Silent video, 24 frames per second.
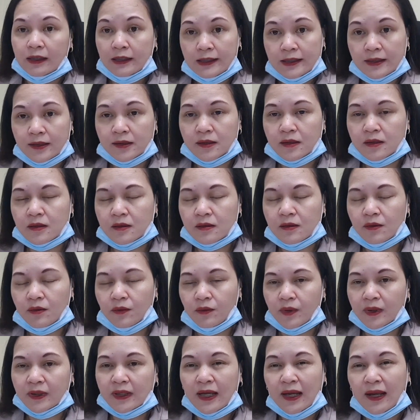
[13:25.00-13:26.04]
list
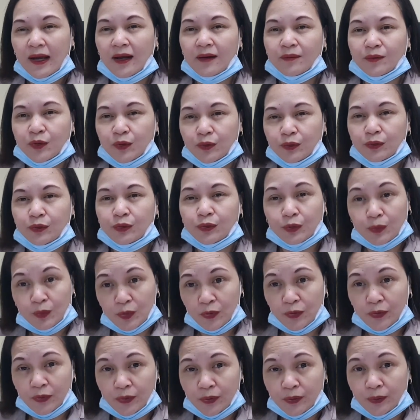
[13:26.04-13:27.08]
what I have to do
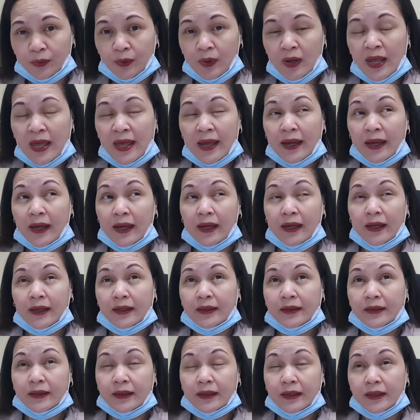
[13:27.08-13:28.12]
tomorrow,
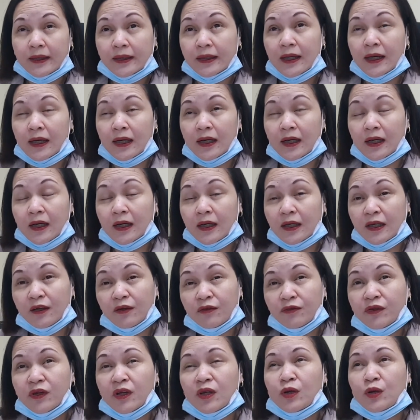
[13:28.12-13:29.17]
and in the
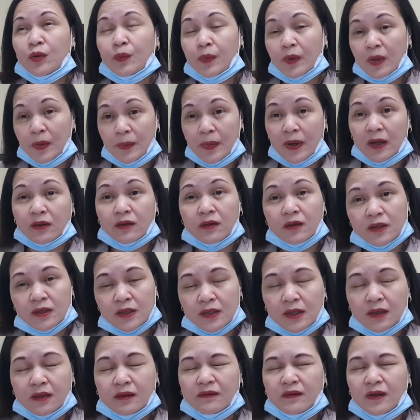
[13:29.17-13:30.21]
evening you prepare
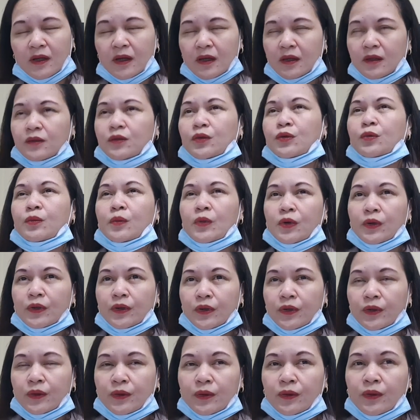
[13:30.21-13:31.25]
yourself,
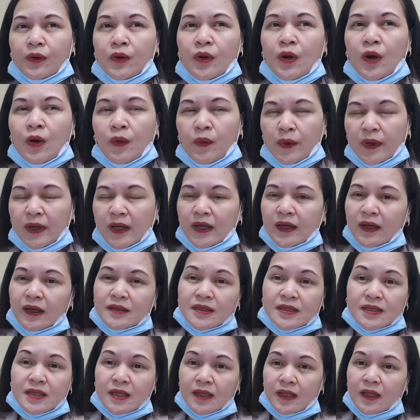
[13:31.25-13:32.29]
tomorrow when I
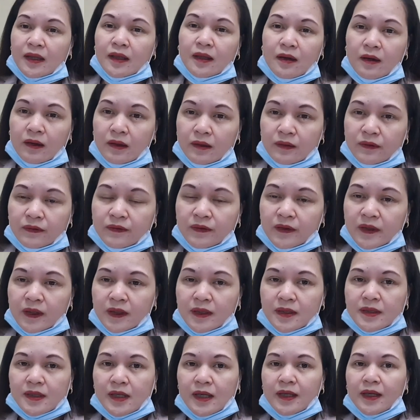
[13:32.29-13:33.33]
sit in the
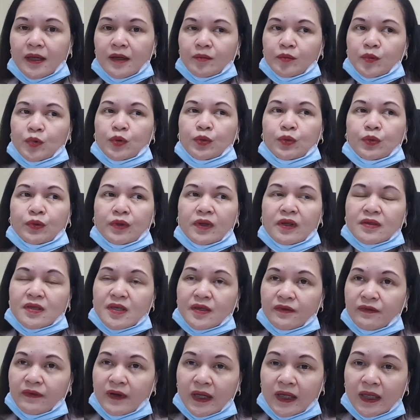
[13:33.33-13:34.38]
office, I have to do
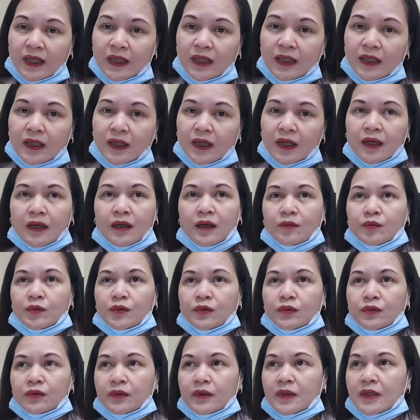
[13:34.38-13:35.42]
this filing, I have
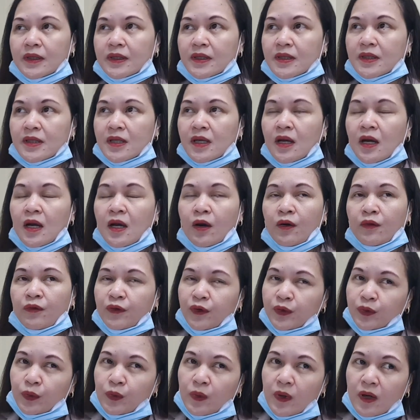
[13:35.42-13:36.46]
to do this
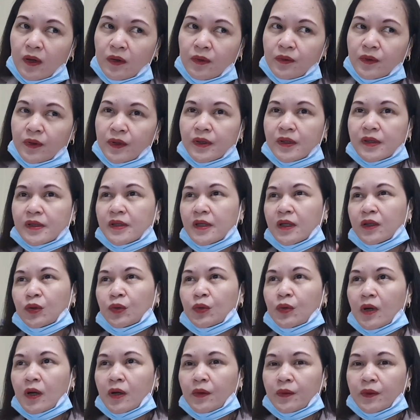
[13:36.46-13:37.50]
for 2 hours, then
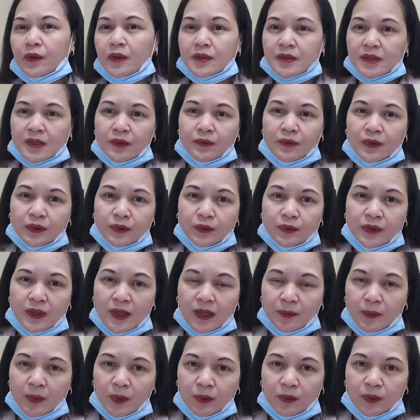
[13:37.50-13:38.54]
2 hours I will do
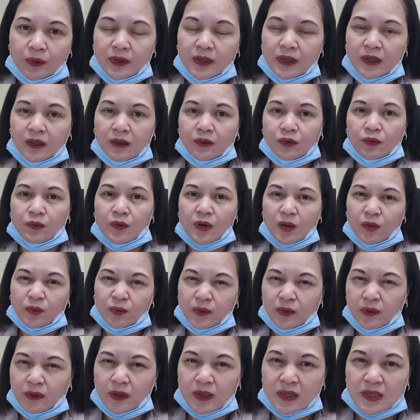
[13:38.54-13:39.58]
the uploading, 2
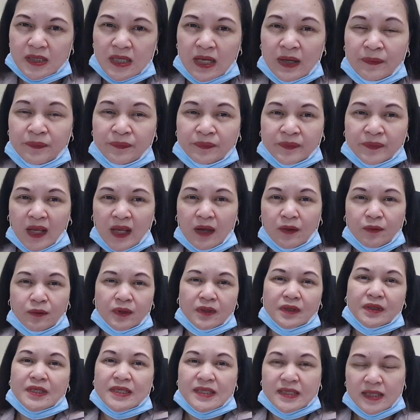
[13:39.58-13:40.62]
hours I
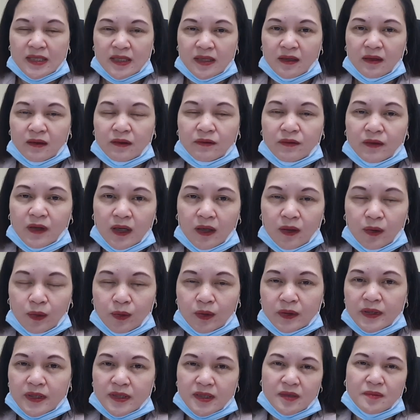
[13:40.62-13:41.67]
will receive
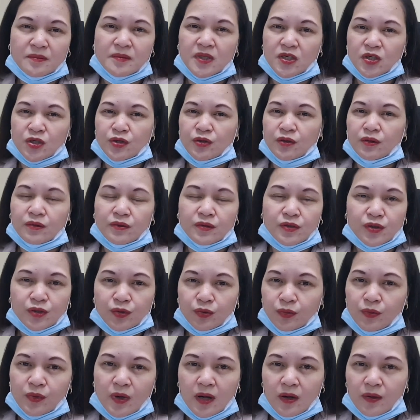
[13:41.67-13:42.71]
all the submissions,
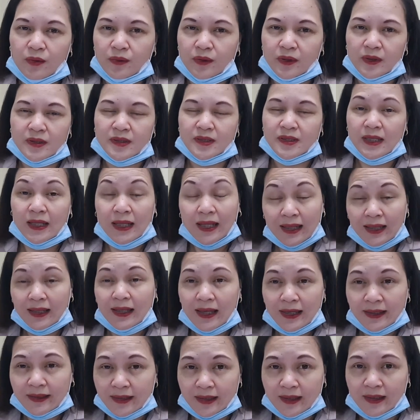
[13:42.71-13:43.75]
2 hours,
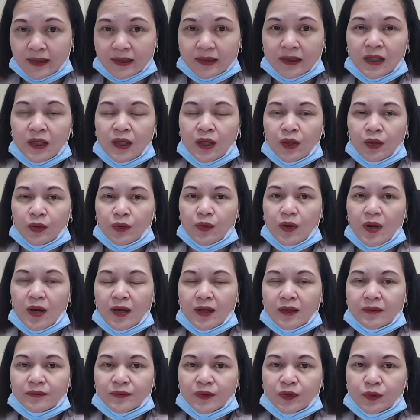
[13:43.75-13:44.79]
like that. You
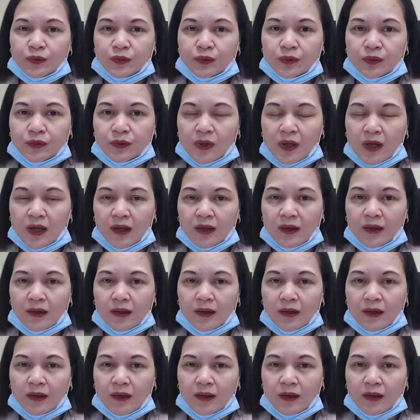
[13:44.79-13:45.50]
have to